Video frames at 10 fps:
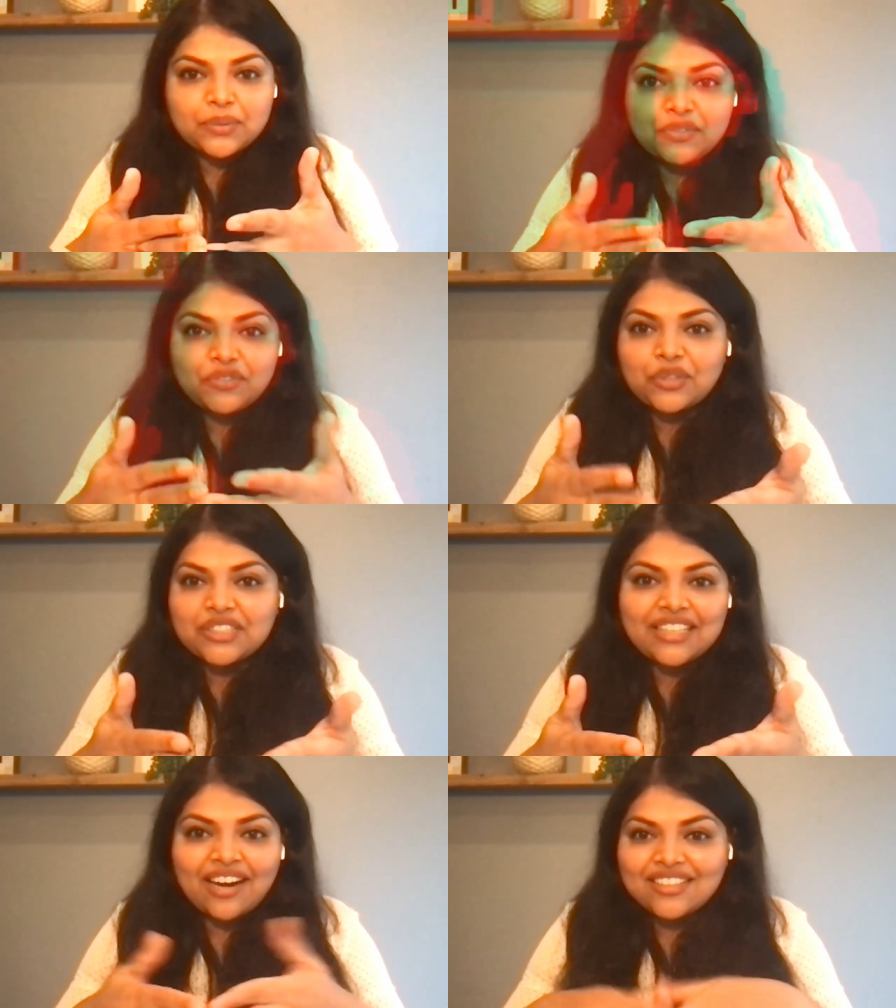
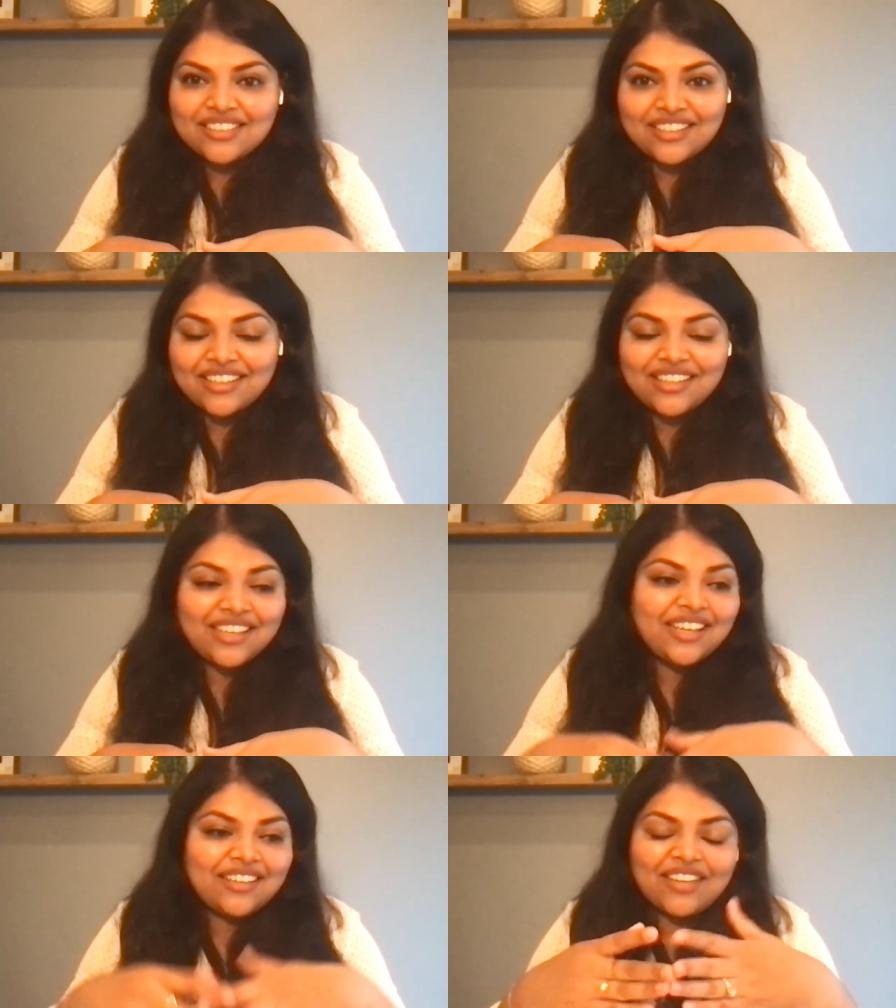14 hours a day.
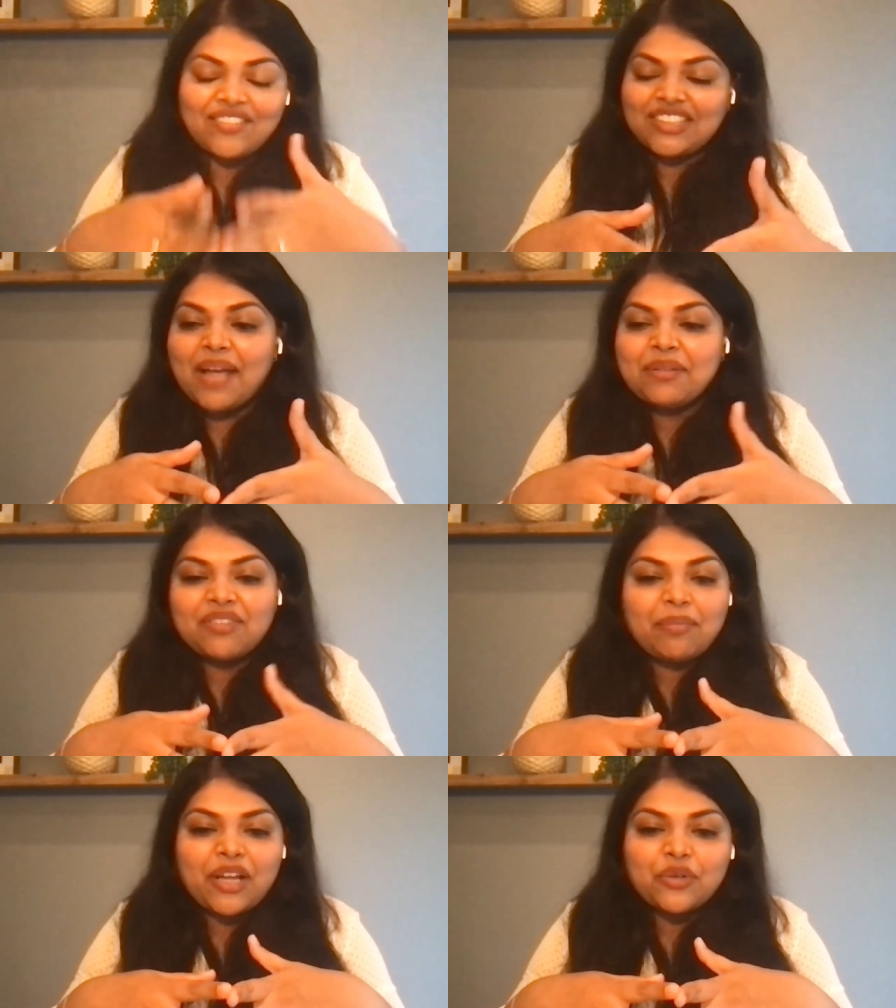There were times when
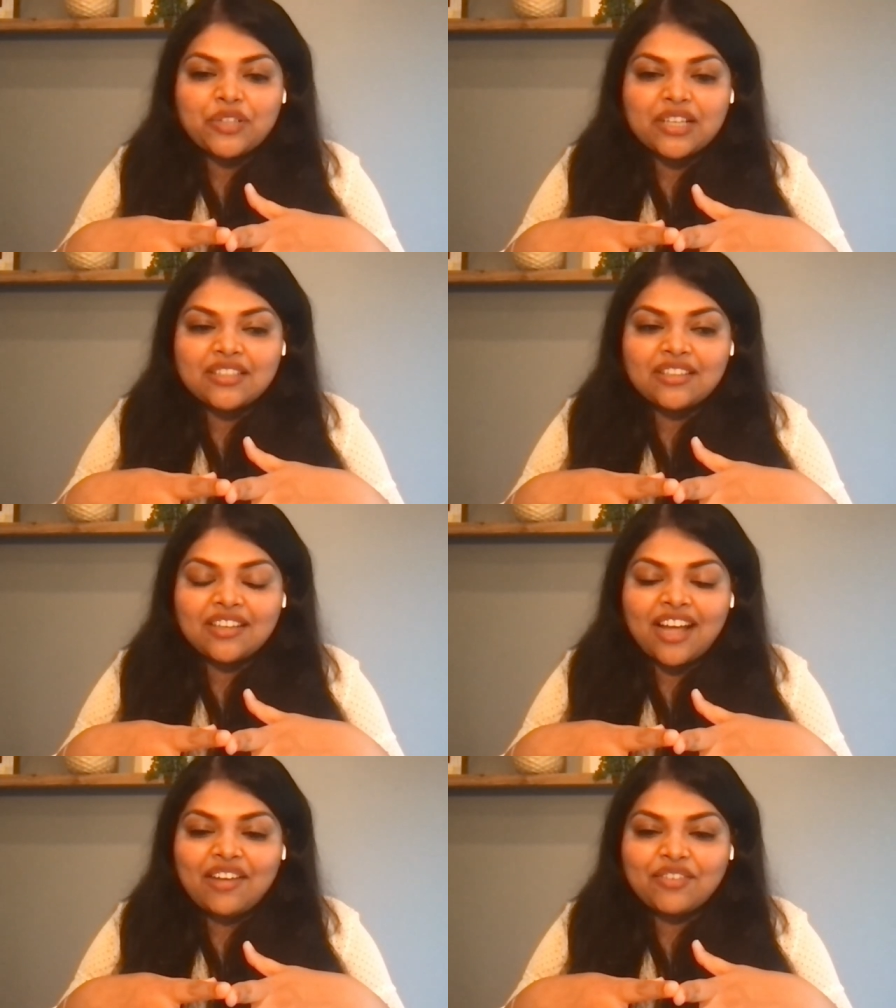my co-resident and
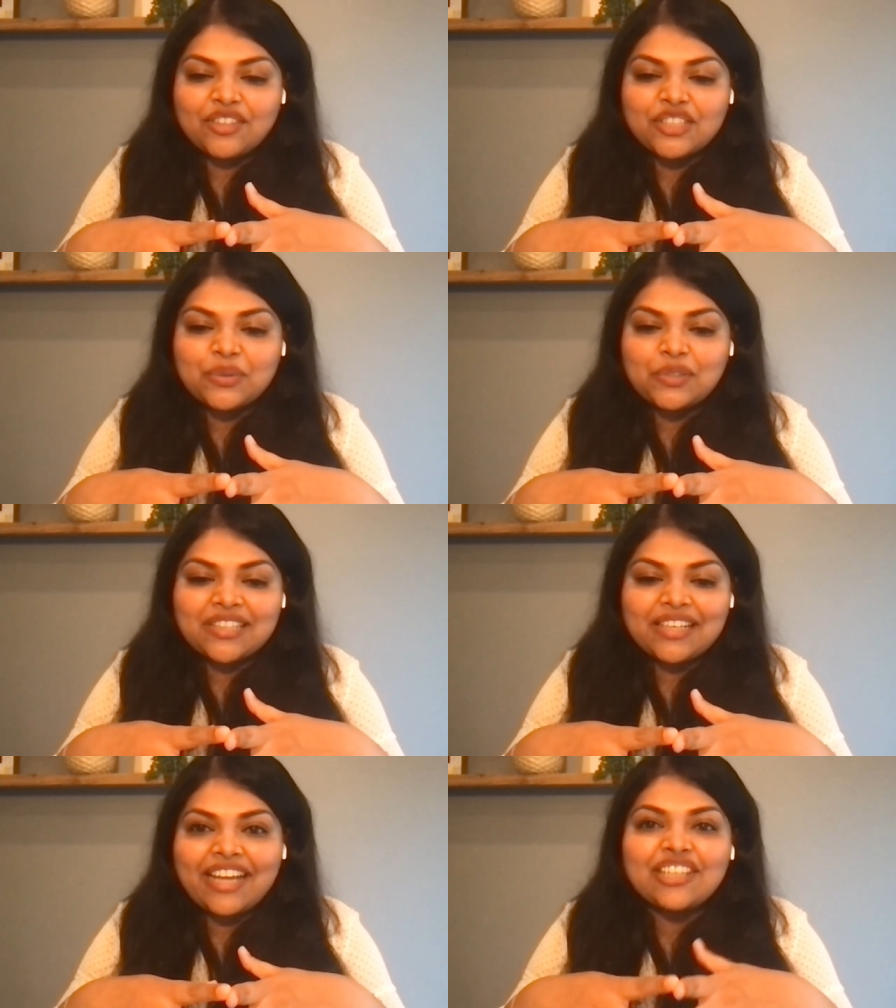I were in school till
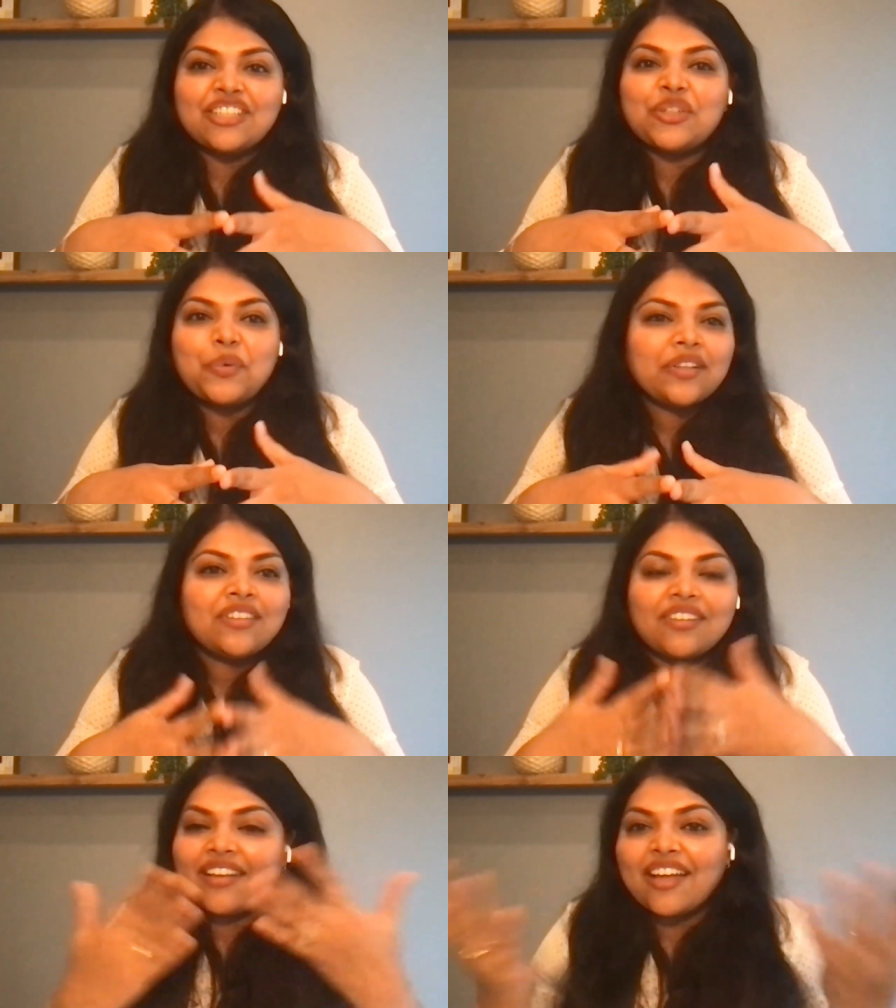like 2 and
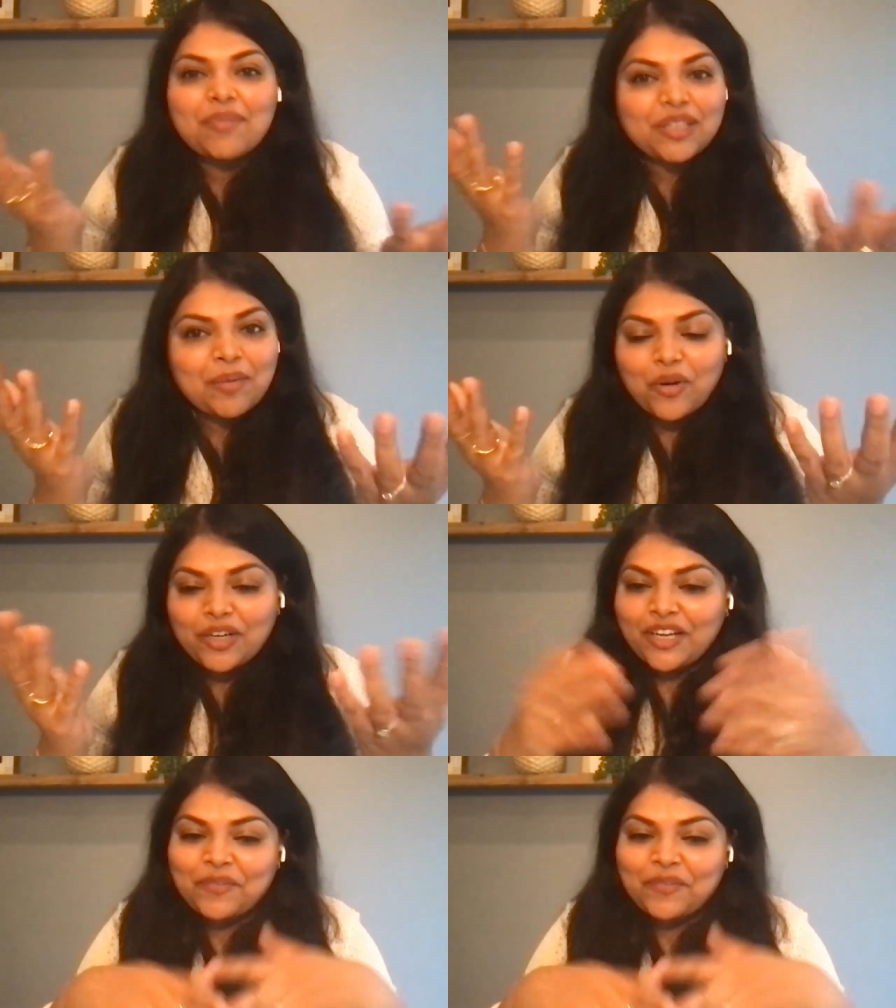3 a.m. in the morning.